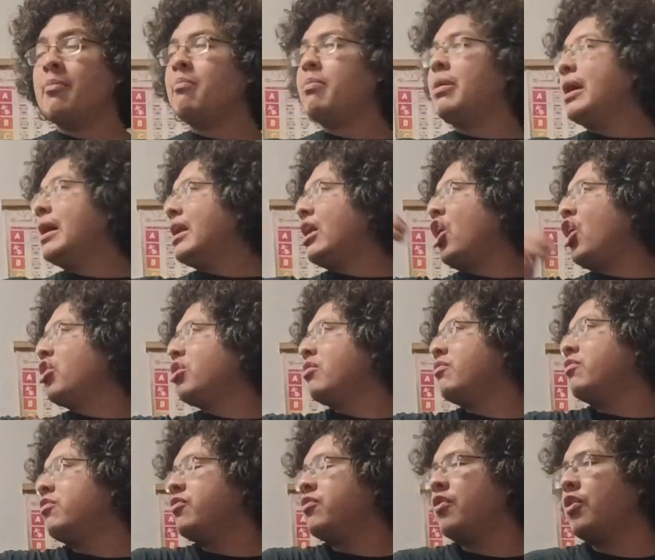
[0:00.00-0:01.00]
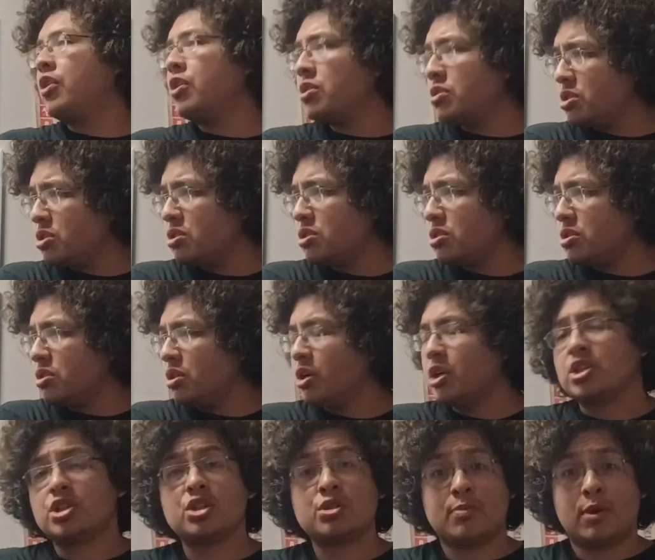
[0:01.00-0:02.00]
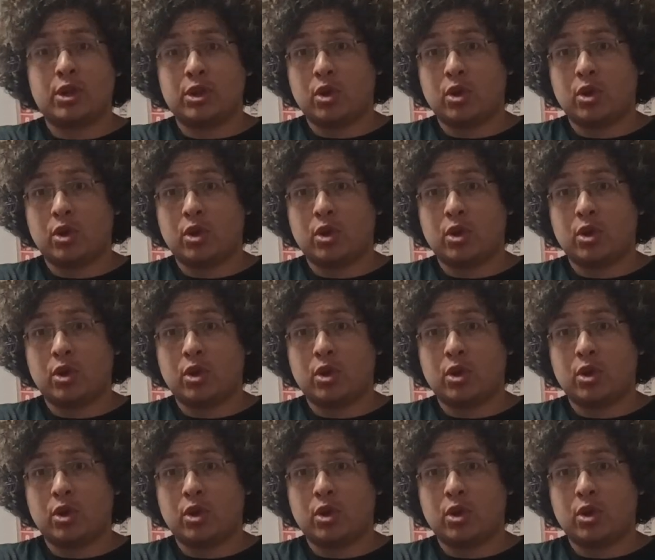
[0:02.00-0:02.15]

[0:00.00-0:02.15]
but on the verse, or excuse me,